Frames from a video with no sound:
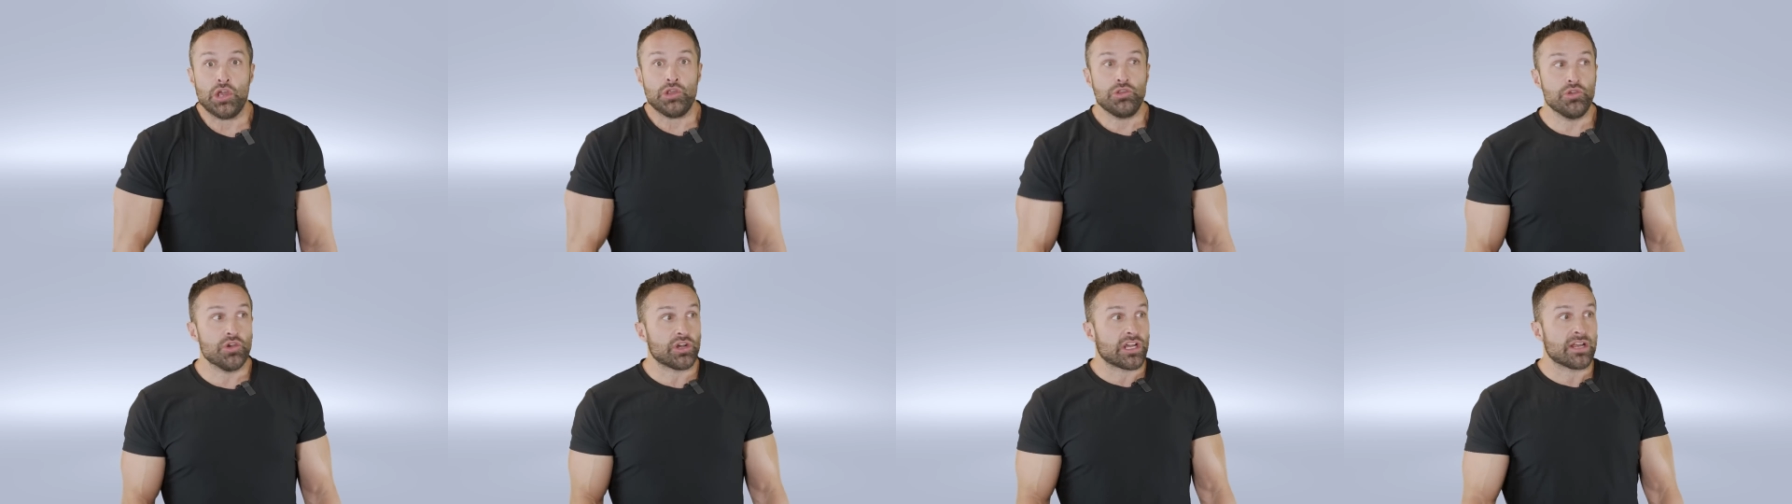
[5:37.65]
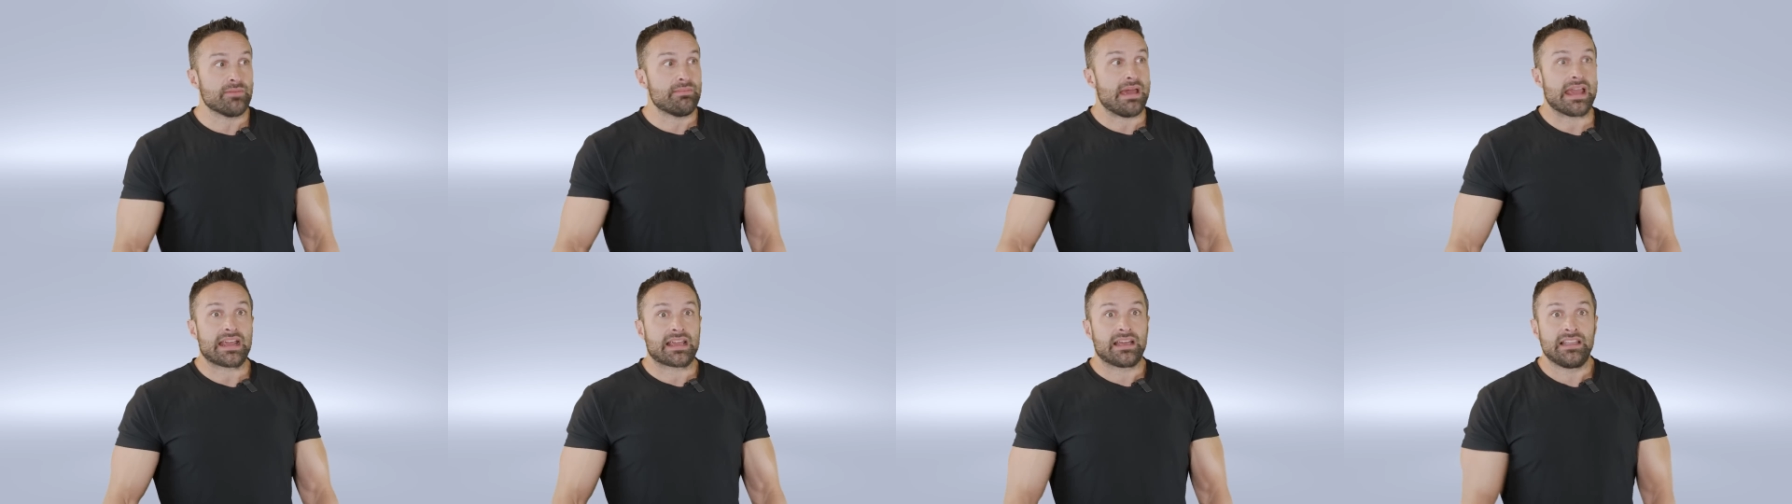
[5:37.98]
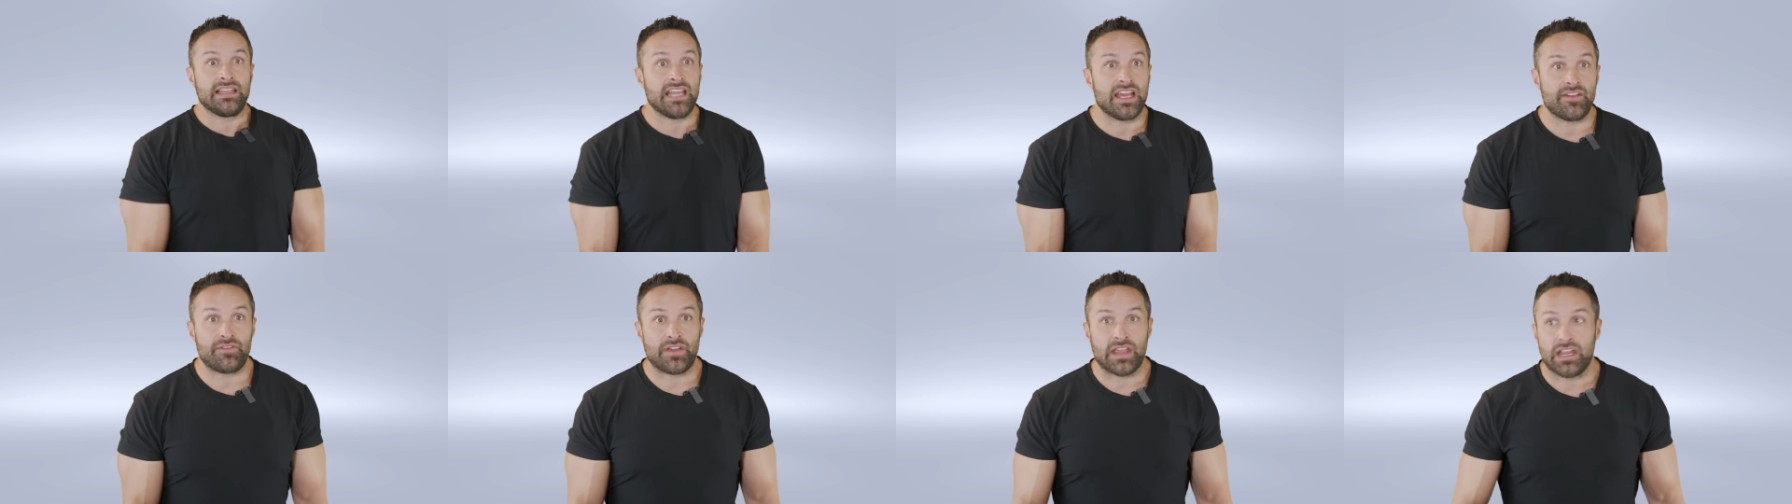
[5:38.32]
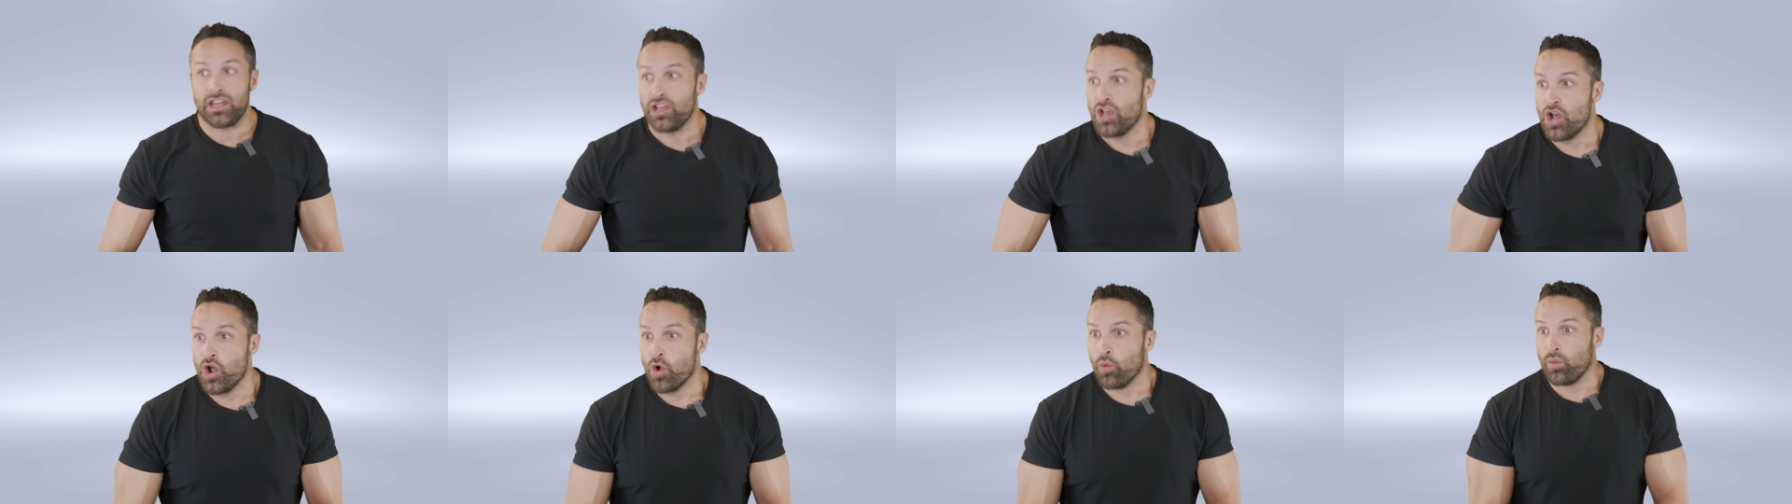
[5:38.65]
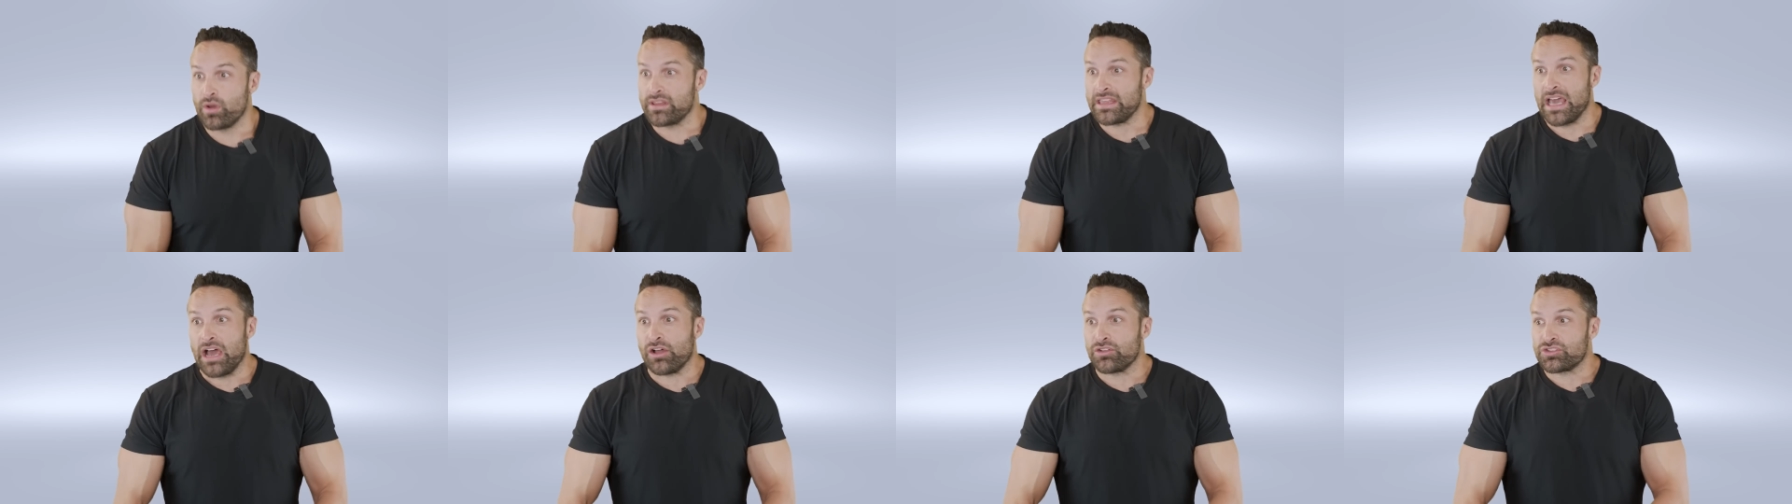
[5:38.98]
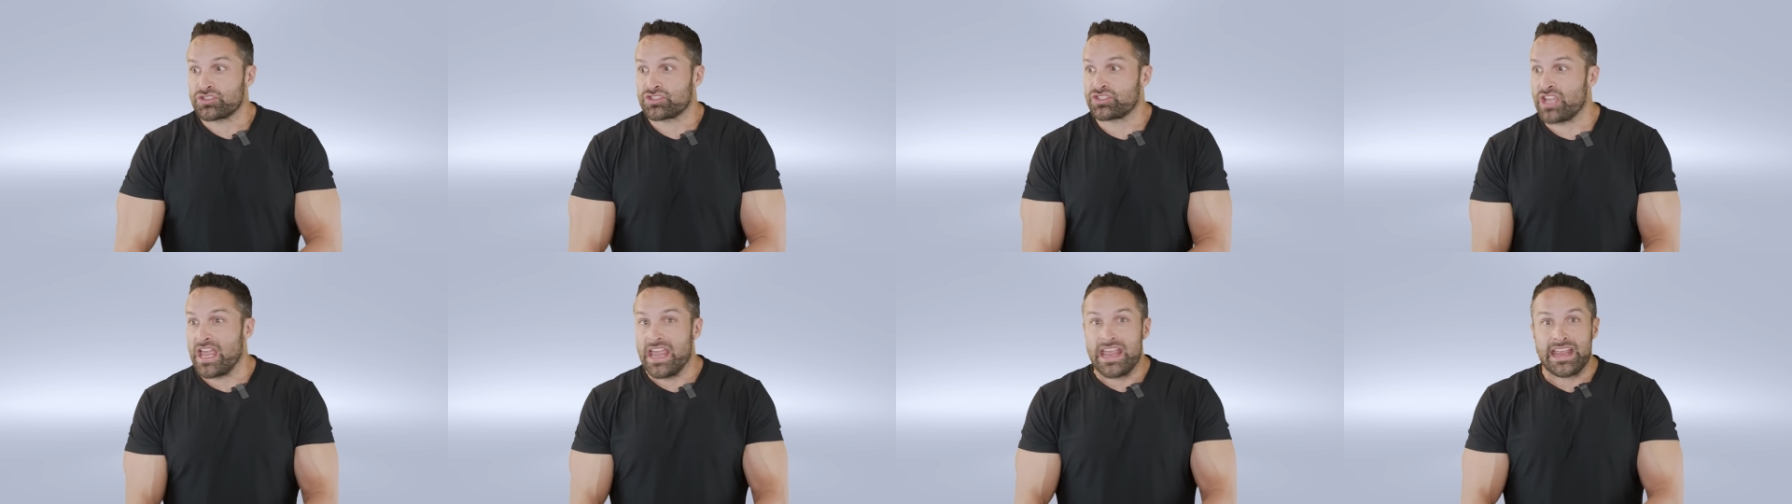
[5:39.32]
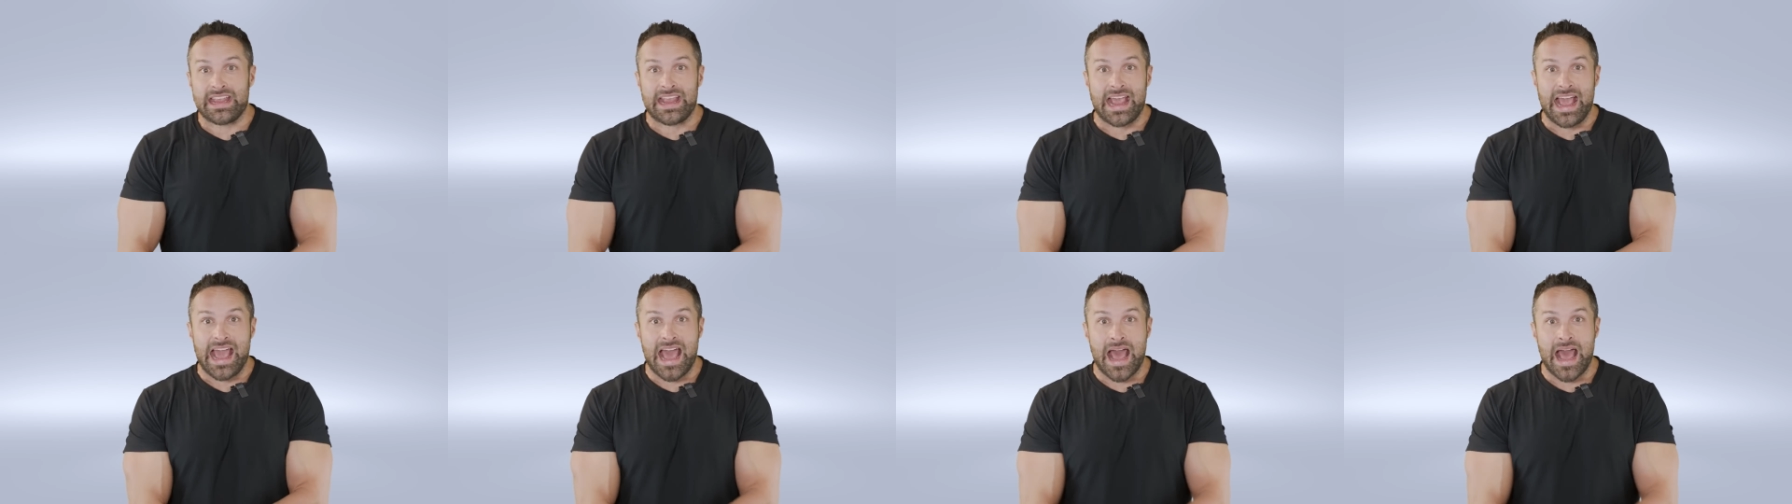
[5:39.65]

You can make a living without saying